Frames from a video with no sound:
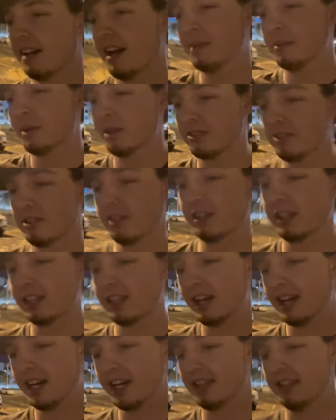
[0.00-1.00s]
I'm also the
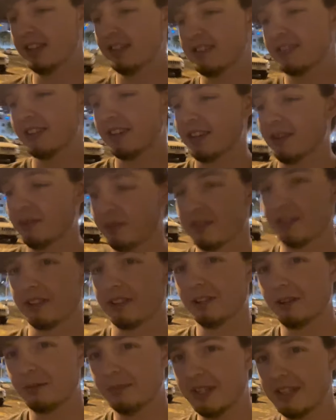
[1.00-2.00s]
guy that was a
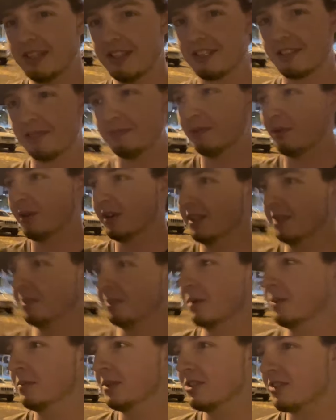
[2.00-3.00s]
little bit disappointed
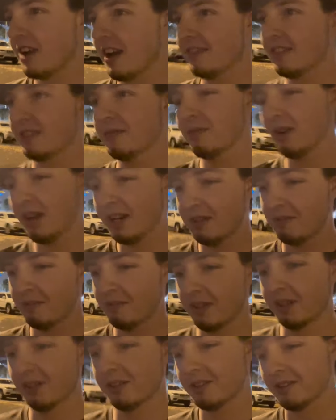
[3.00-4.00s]
when we drafted Brandon
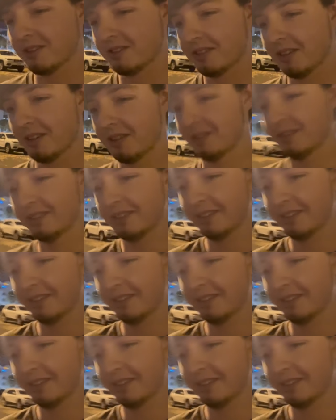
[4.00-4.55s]
Miller, so...